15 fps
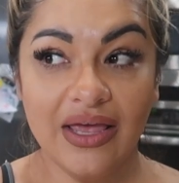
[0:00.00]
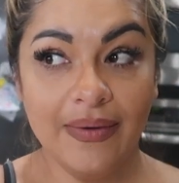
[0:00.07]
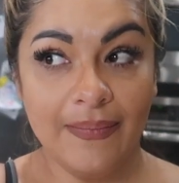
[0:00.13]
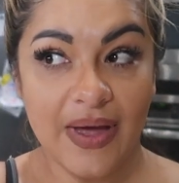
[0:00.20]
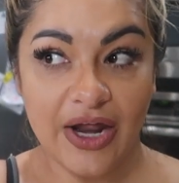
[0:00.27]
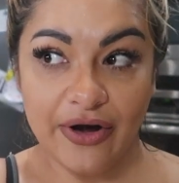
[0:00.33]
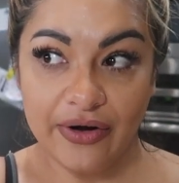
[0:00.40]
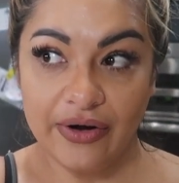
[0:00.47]
eat
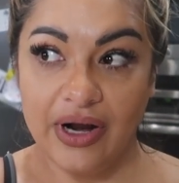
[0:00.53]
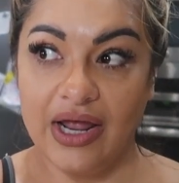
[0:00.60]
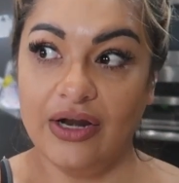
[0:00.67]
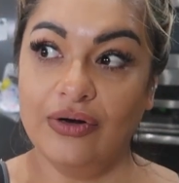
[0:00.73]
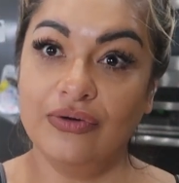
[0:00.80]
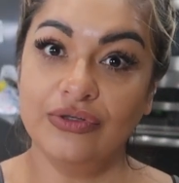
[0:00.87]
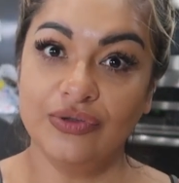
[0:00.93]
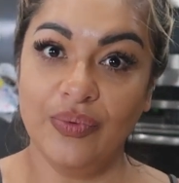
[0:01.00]
better
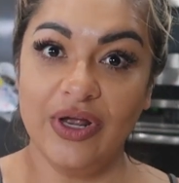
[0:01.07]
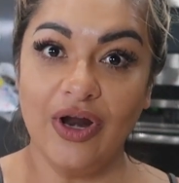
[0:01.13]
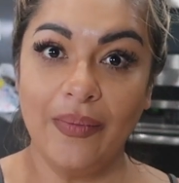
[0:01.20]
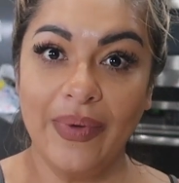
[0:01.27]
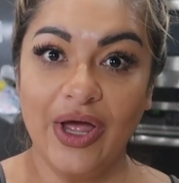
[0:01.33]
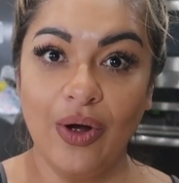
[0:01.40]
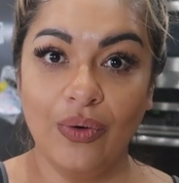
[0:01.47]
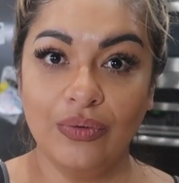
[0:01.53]
and lose weight on
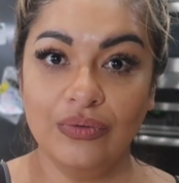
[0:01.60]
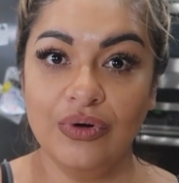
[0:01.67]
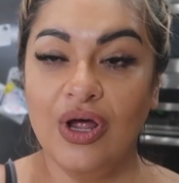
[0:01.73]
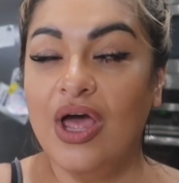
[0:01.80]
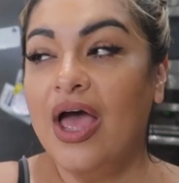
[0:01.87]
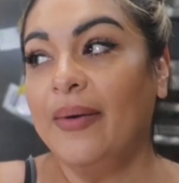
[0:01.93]
my own.